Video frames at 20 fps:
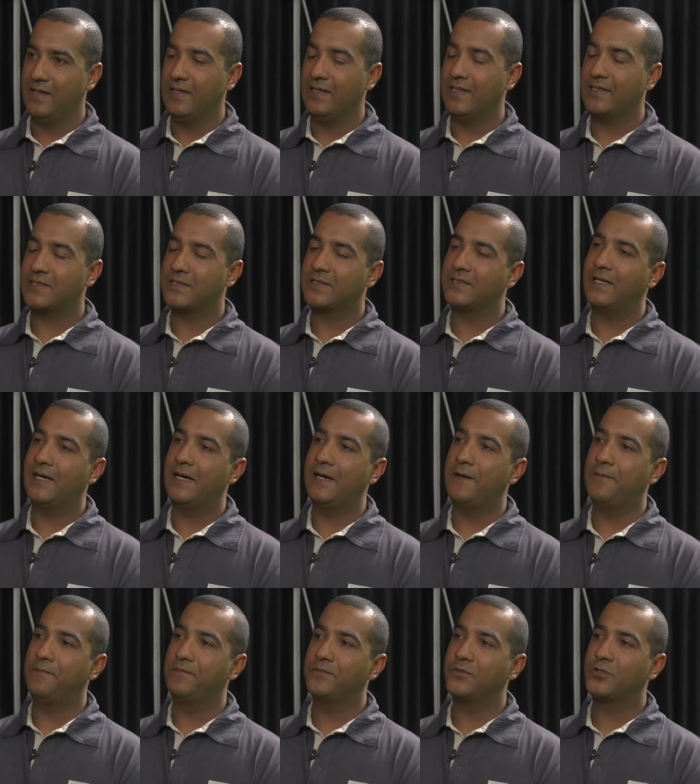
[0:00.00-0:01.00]
Yes,
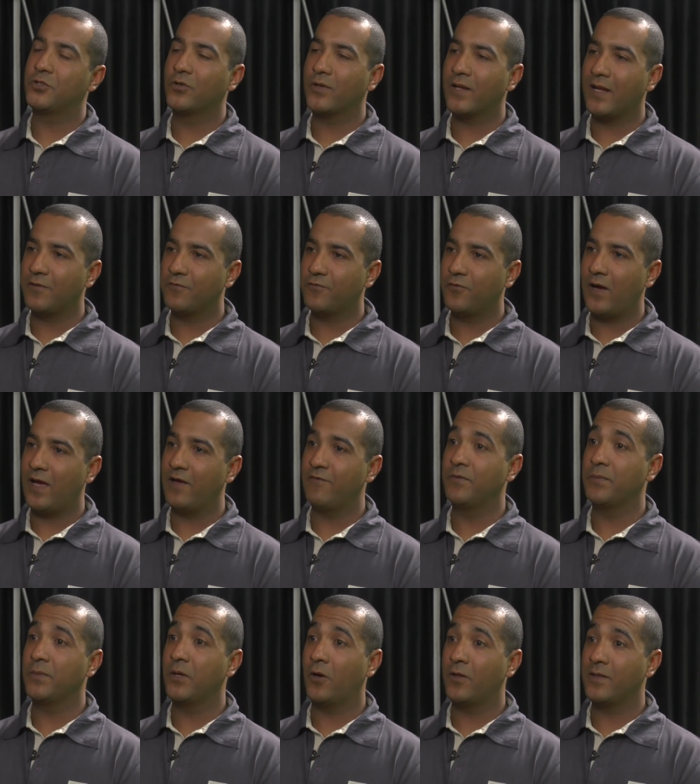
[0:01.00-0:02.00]
shukran for
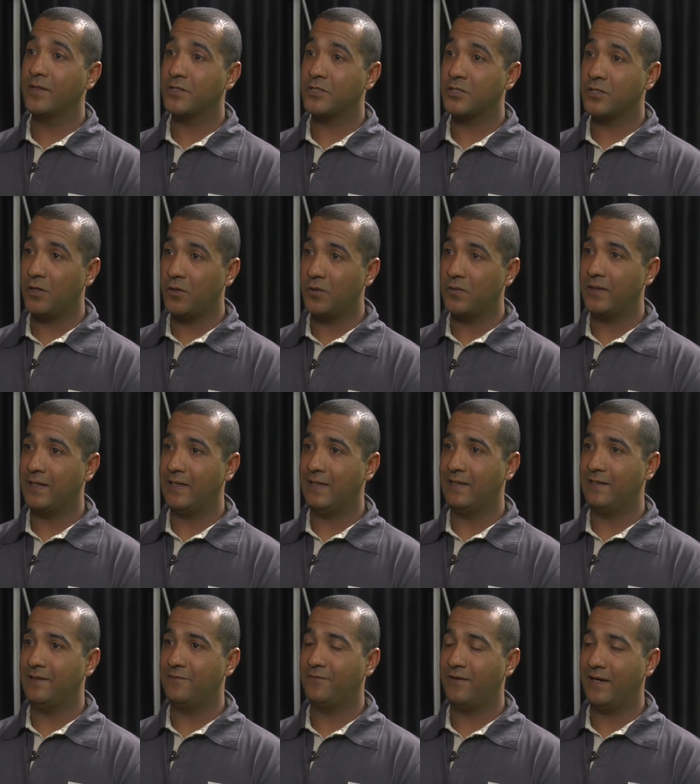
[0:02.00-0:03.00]
having me on the show,
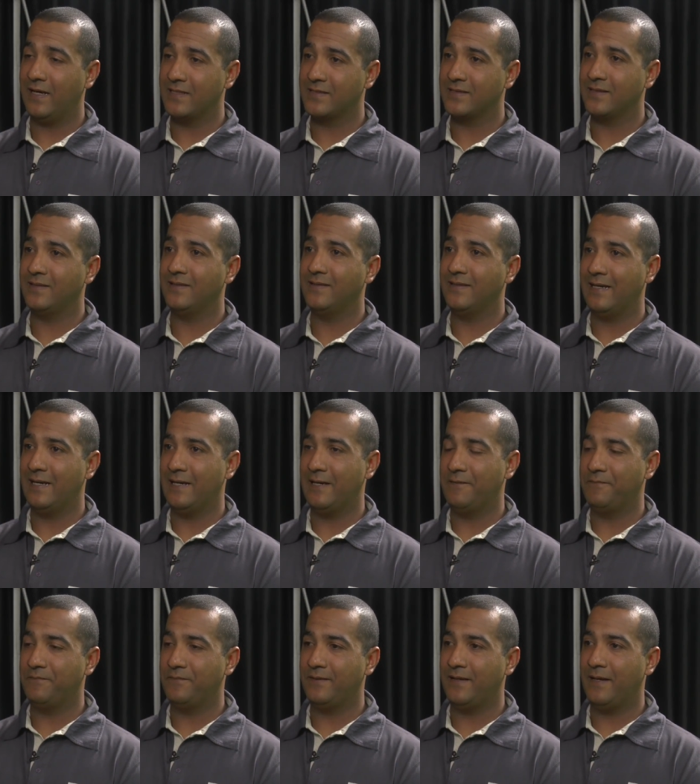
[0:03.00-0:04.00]
Faizal.
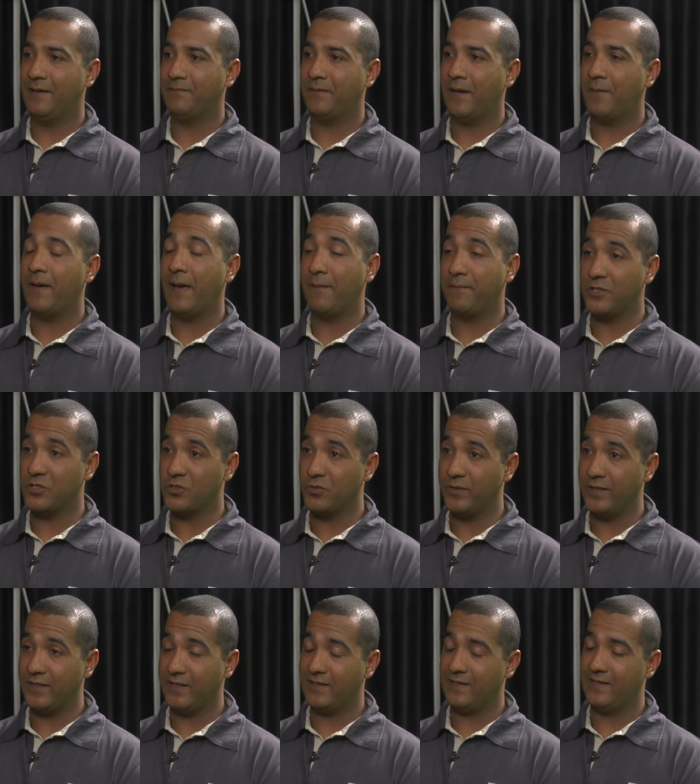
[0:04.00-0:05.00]
I'm happy to
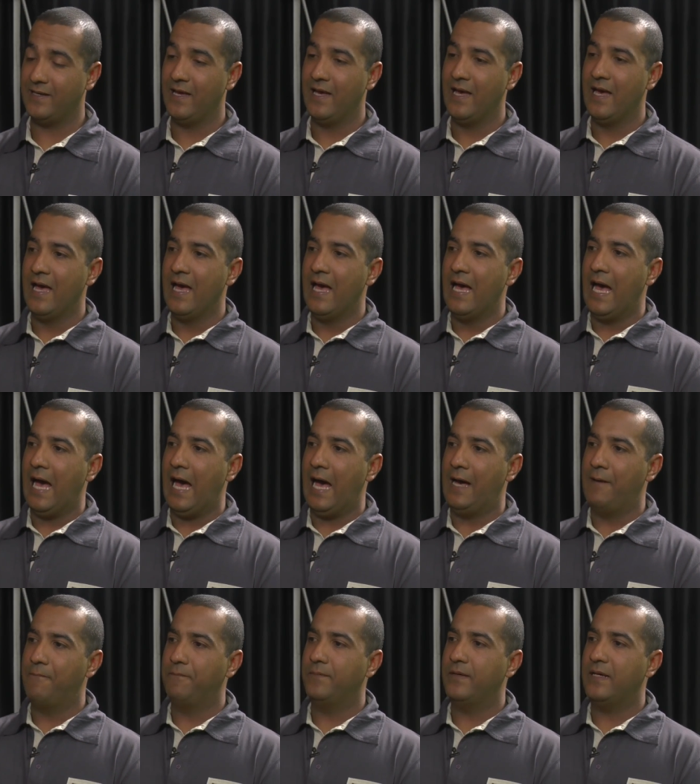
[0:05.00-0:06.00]
be here.
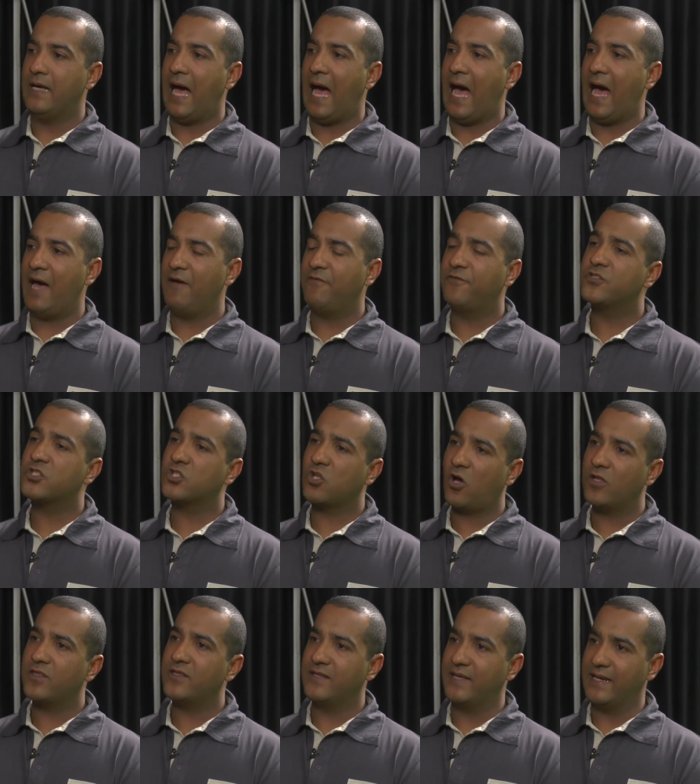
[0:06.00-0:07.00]
I've
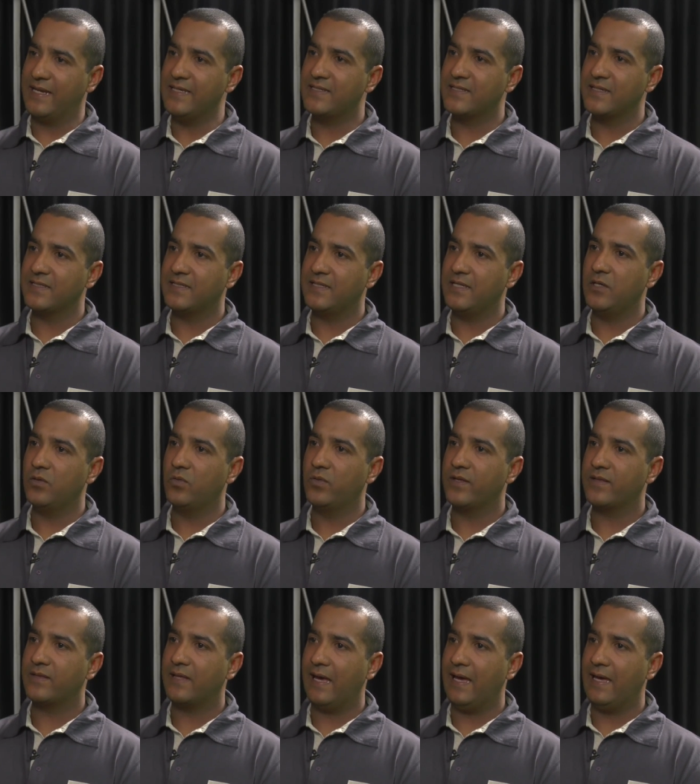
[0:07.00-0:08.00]
started recently
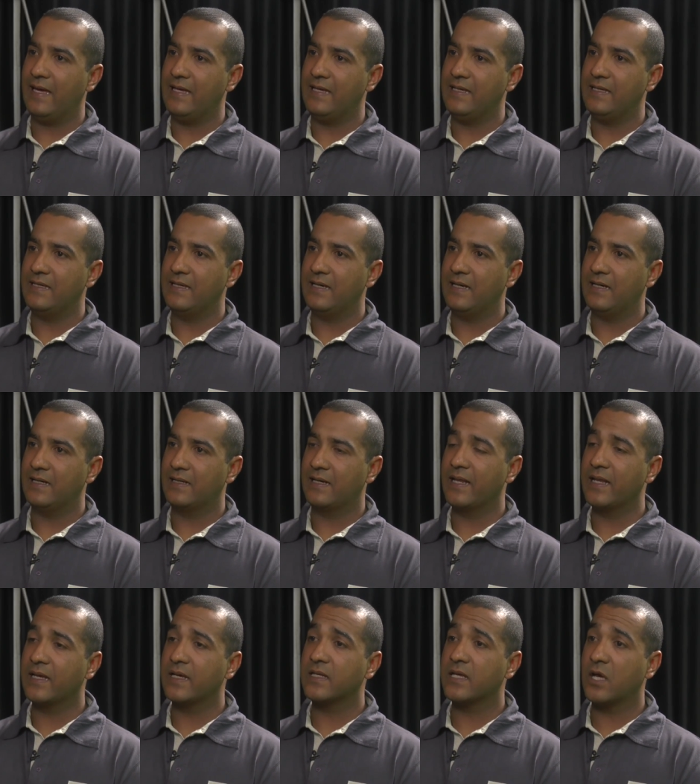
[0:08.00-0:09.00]
with a
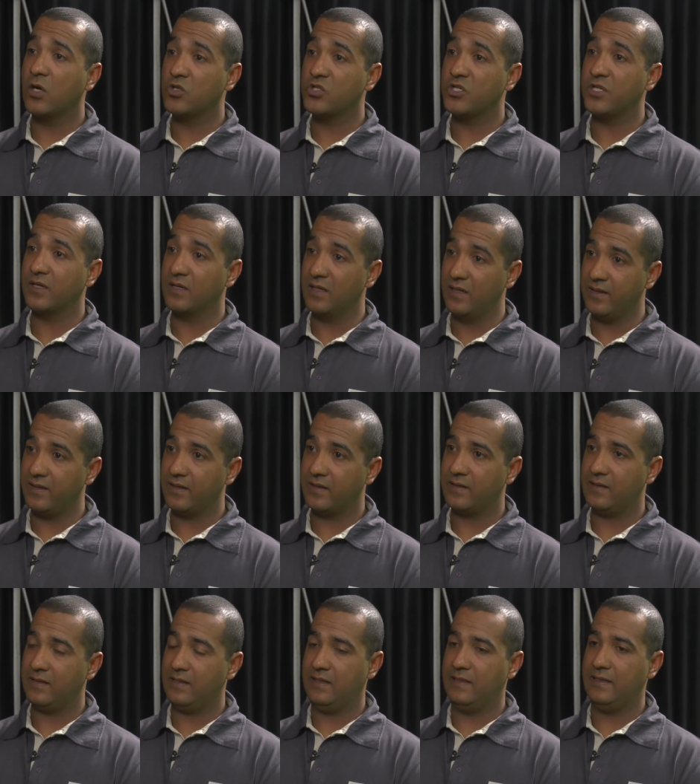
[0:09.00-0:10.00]
cricket coaching
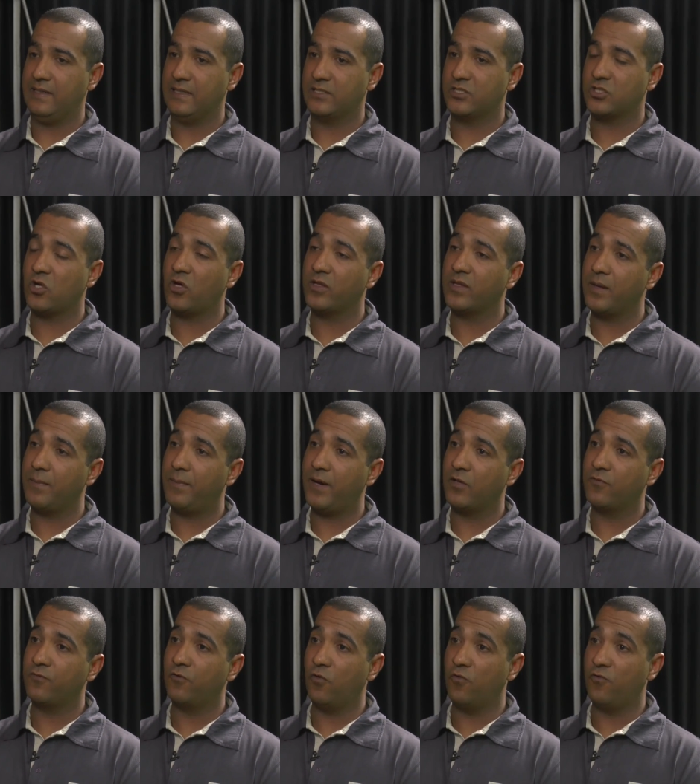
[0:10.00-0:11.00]
clinic. It started
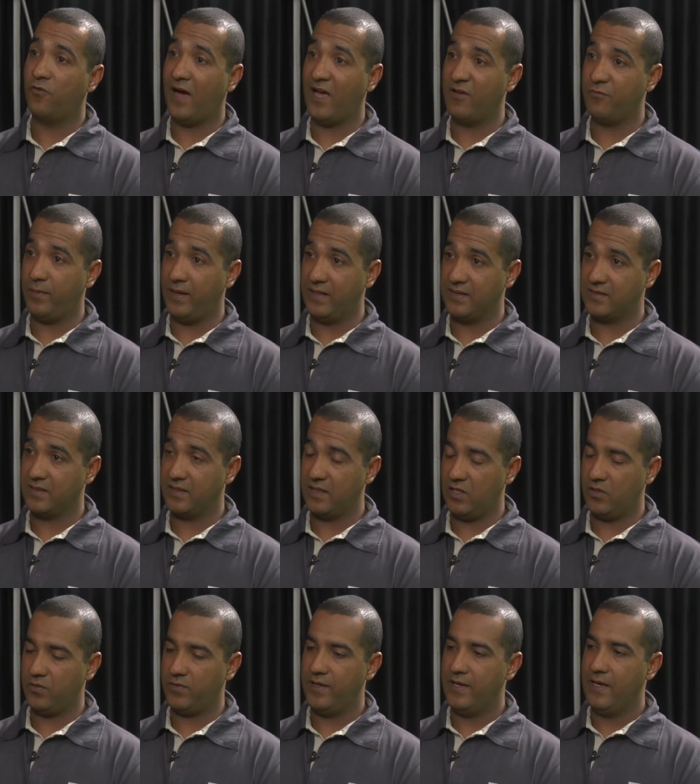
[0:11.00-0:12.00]
about 4 or 5 months
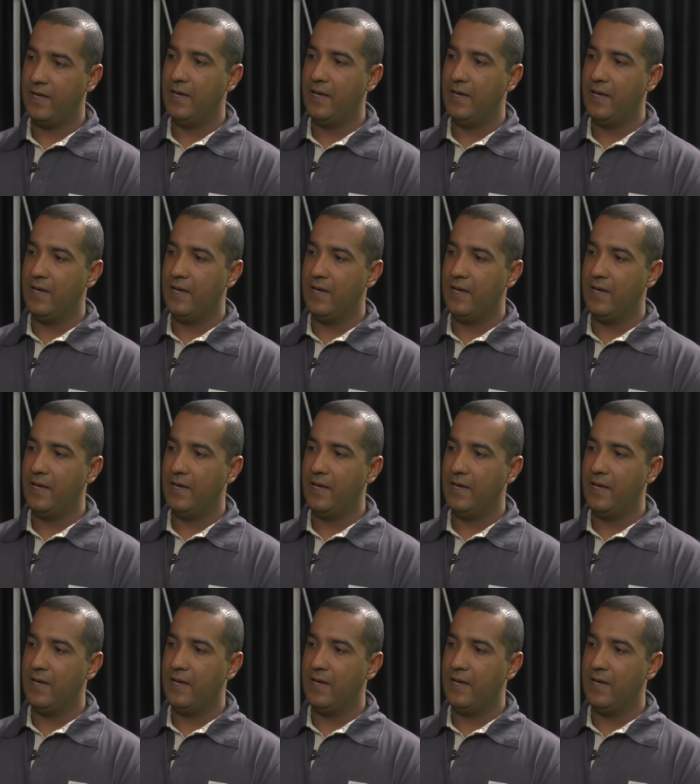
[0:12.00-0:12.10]
ago.